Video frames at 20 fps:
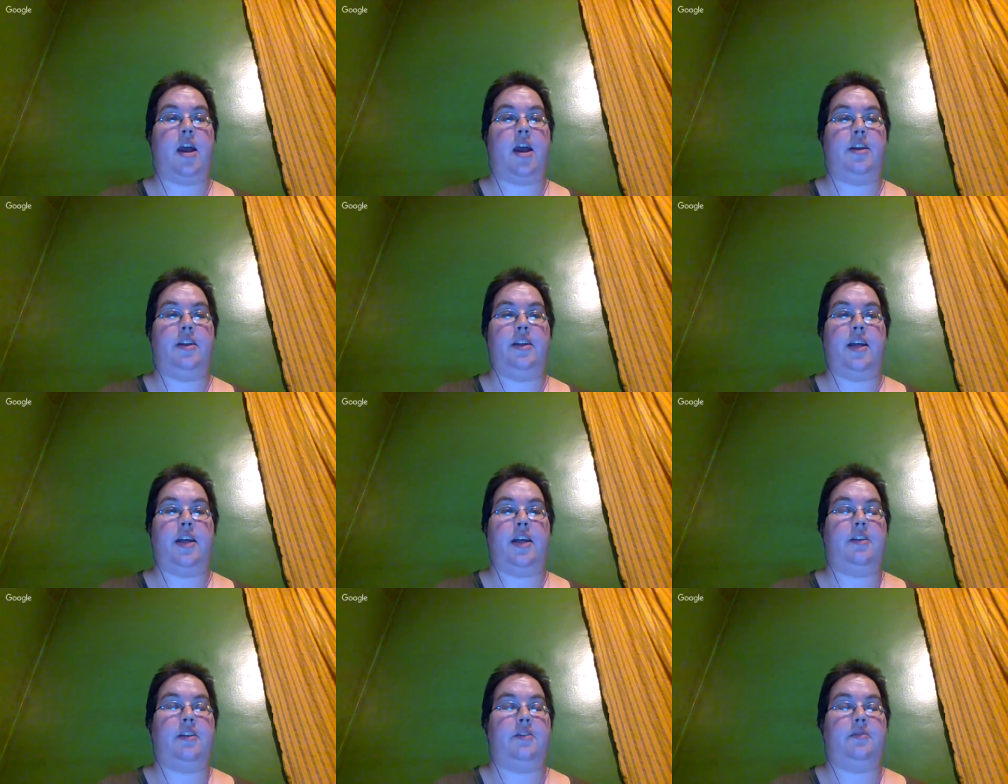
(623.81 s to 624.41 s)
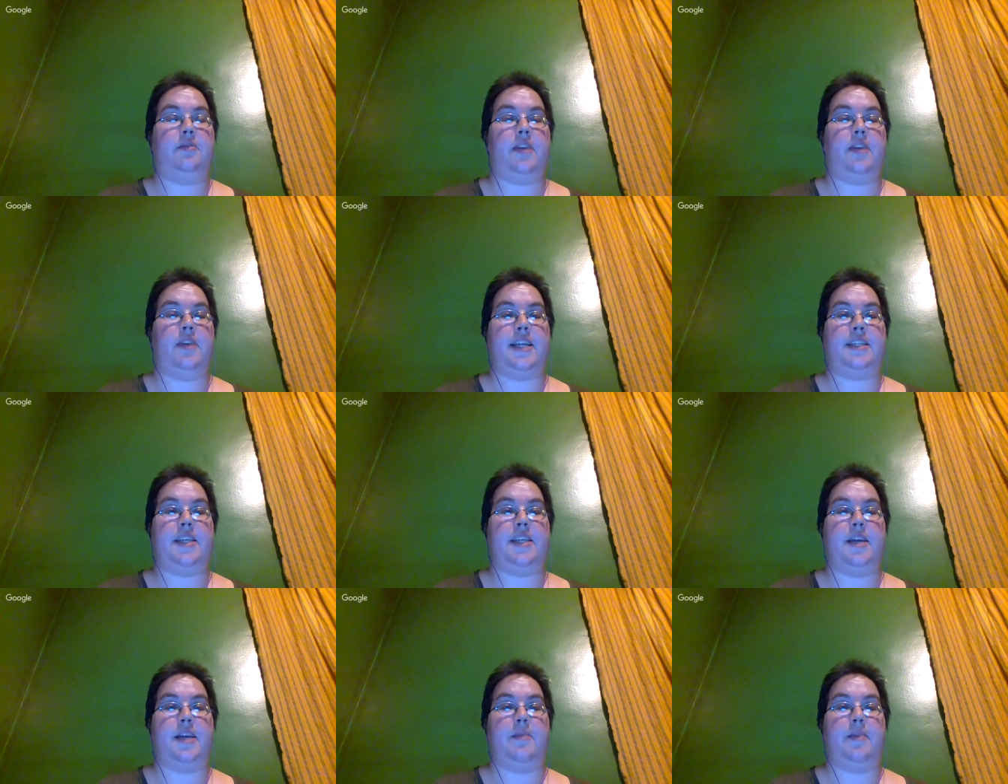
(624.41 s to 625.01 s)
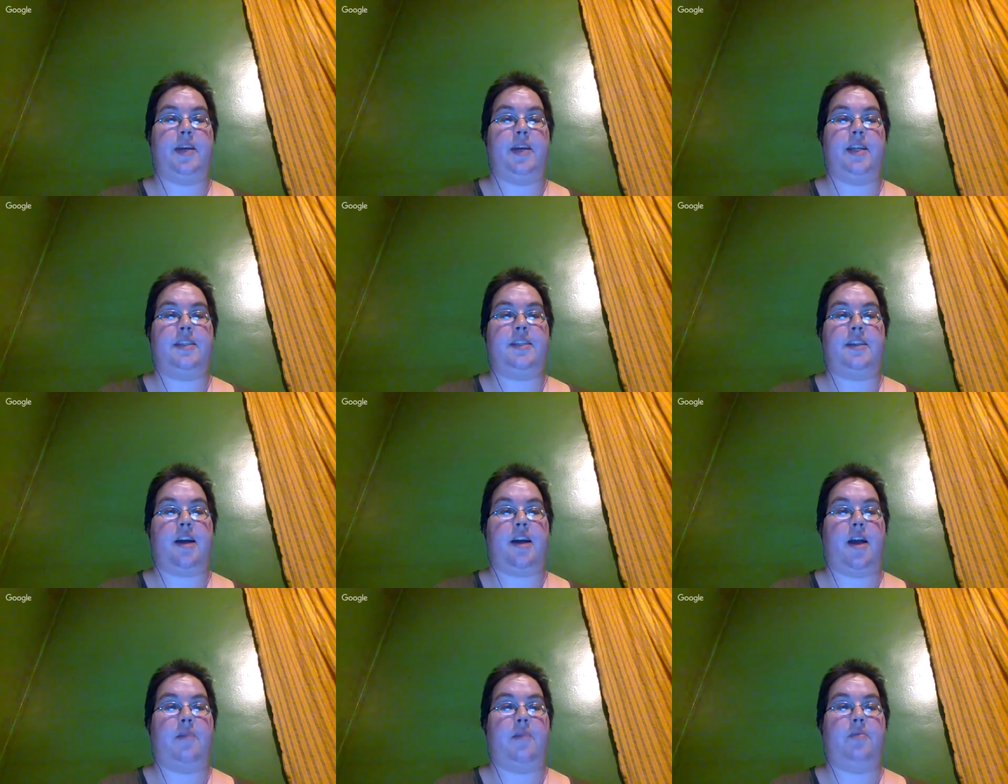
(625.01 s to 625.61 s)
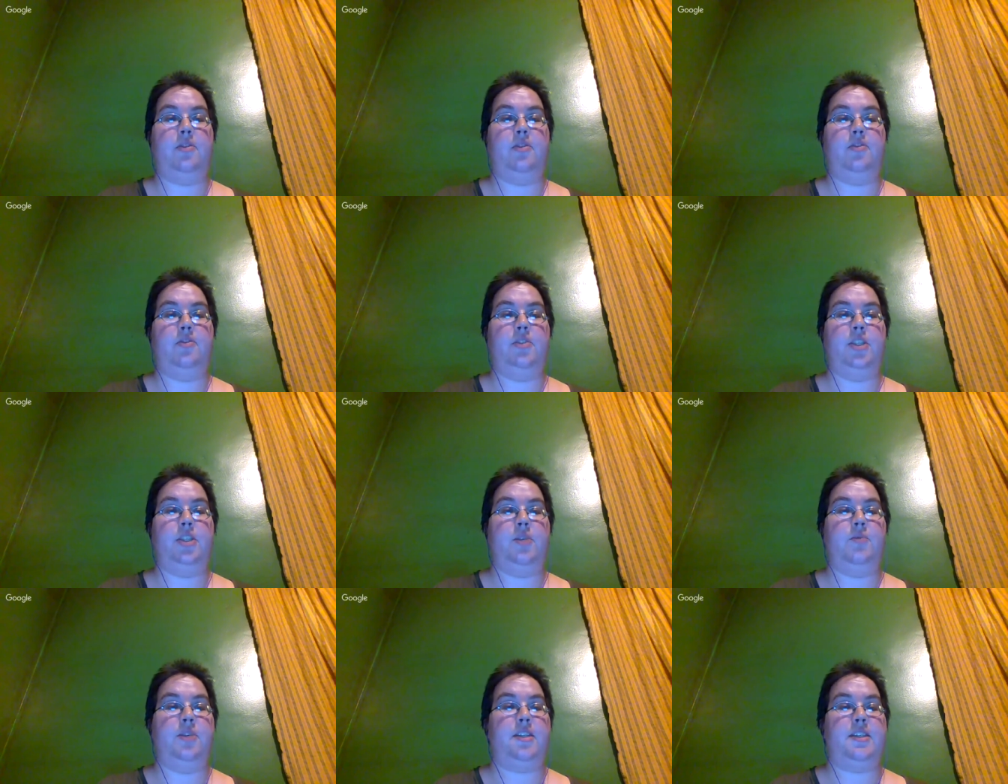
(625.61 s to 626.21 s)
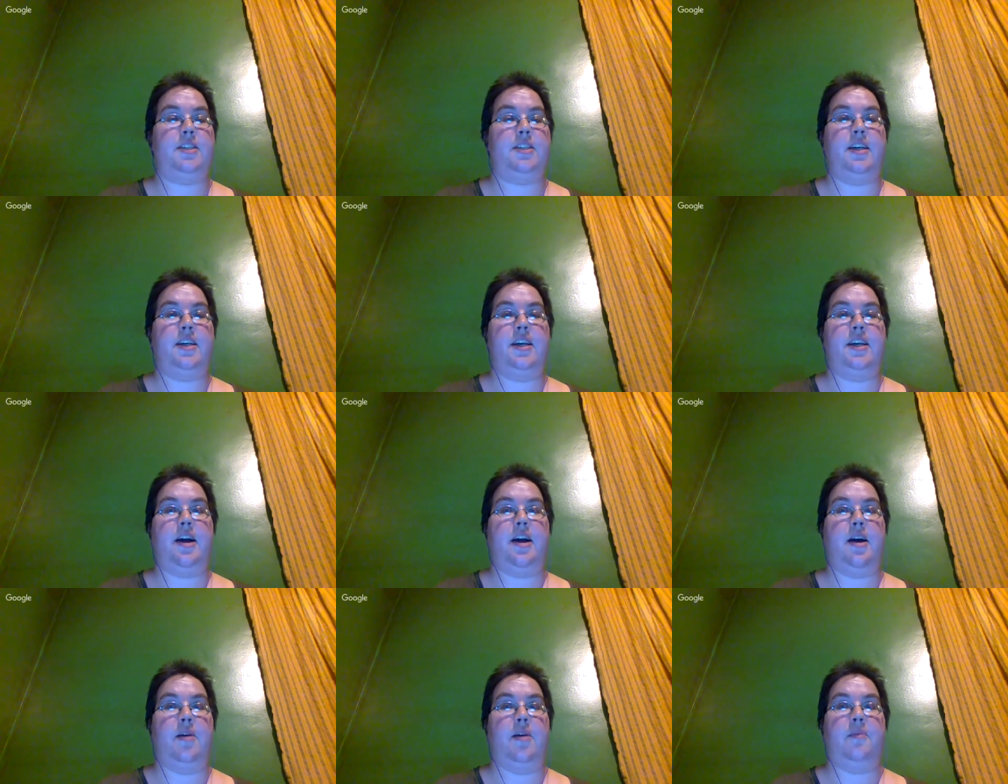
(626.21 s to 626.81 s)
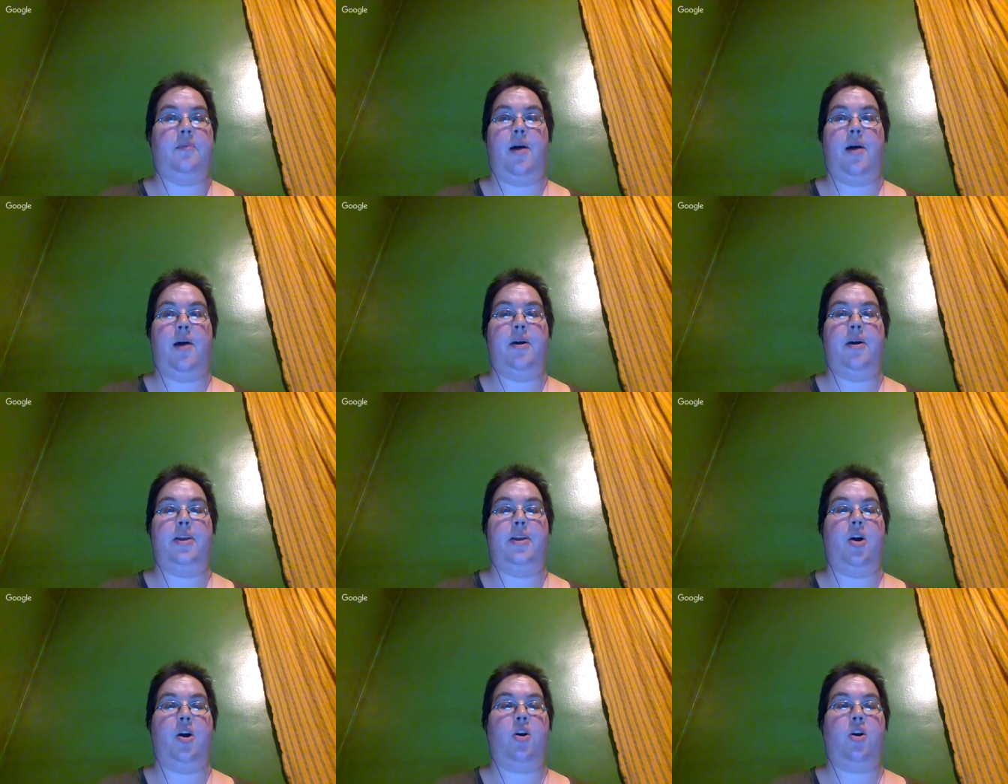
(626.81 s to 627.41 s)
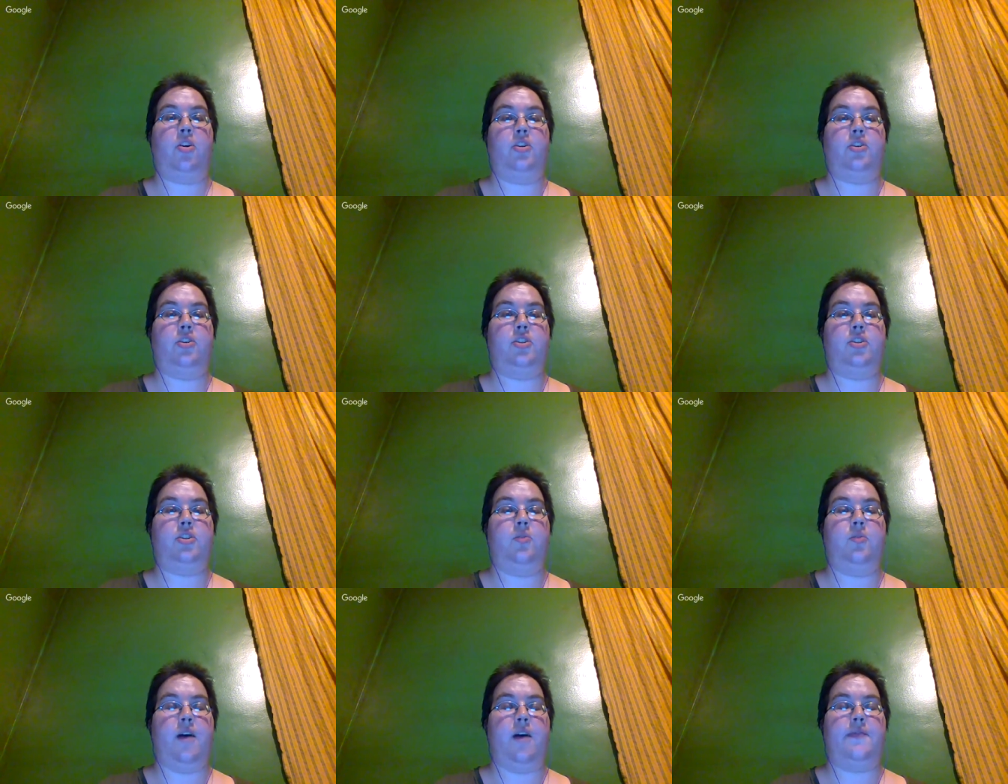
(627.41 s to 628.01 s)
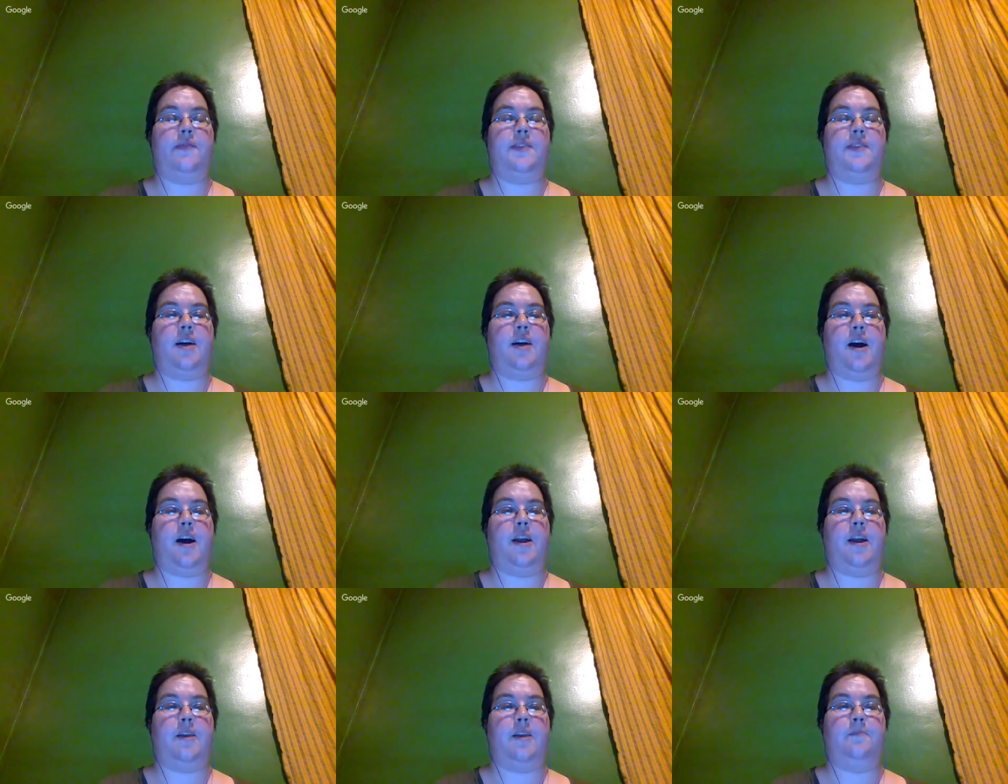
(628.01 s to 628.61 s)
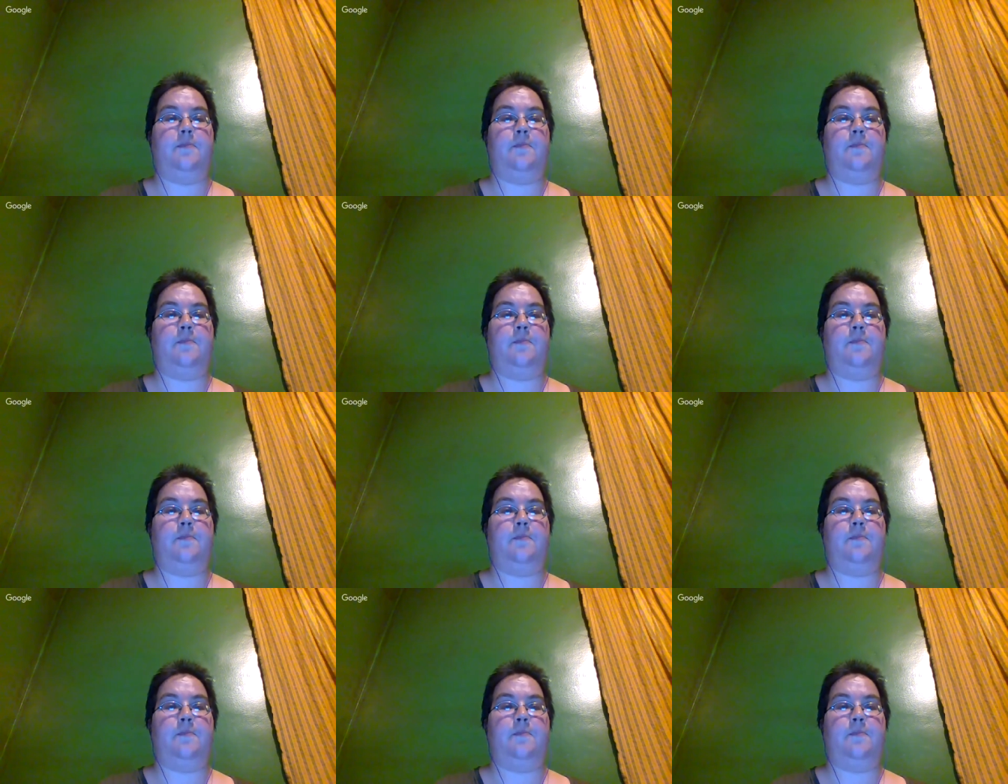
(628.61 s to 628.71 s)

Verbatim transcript: In that last game against Sky Blue, she was a, a yard or two offside.